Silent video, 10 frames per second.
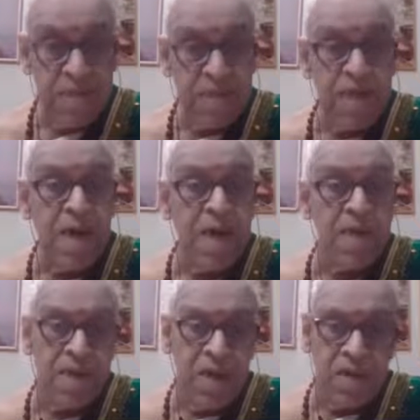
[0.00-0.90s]
is like
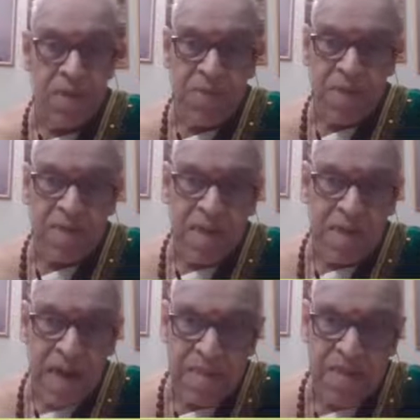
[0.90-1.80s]
angaragam. It is like
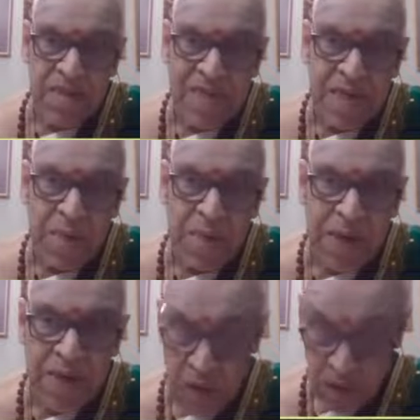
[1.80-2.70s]
as if she has applied
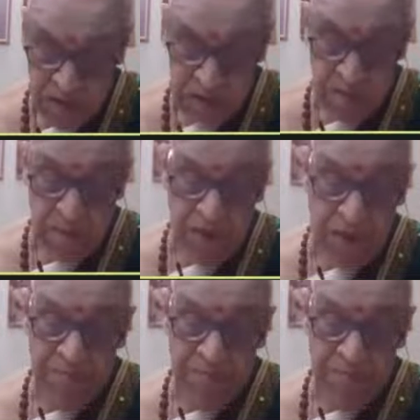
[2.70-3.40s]
all over the body.